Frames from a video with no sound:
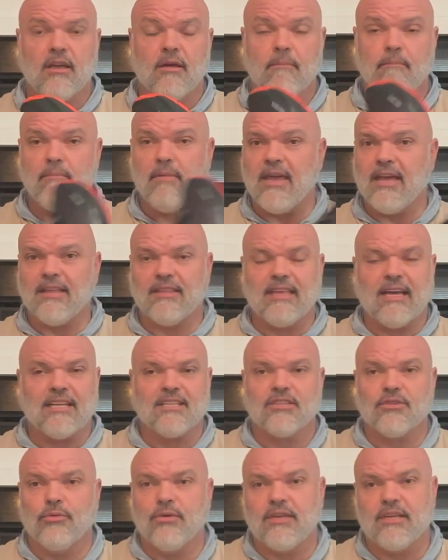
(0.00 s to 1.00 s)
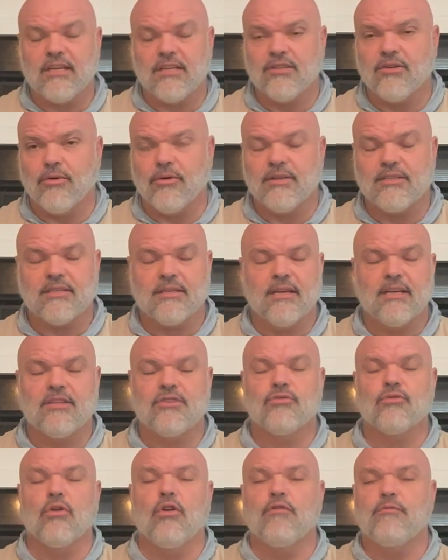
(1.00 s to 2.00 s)
make that squeaking noise. It
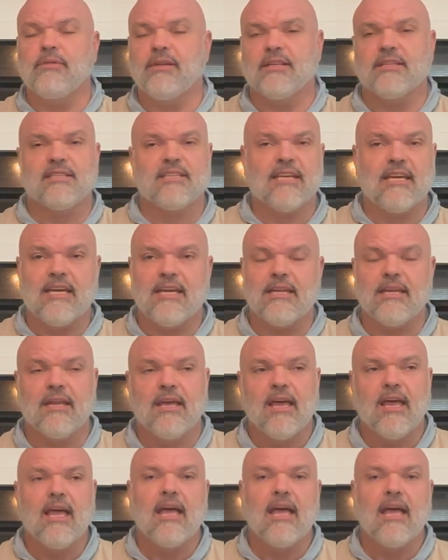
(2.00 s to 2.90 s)
drove me insane.